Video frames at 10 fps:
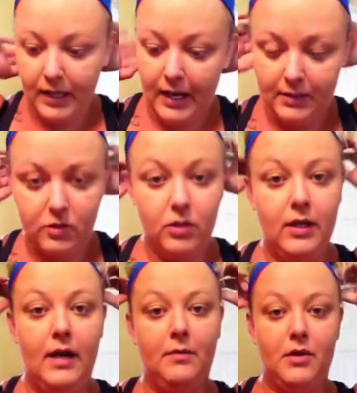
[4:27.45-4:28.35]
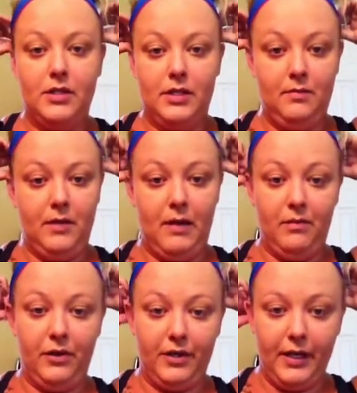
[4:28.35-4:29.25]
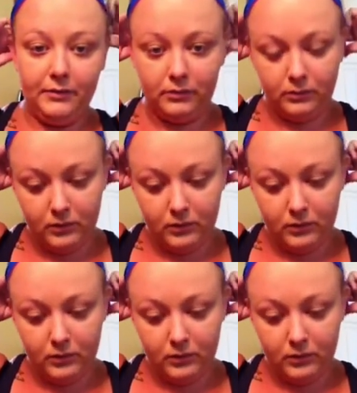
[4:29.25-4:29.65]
contour kind of person, but I'm learning.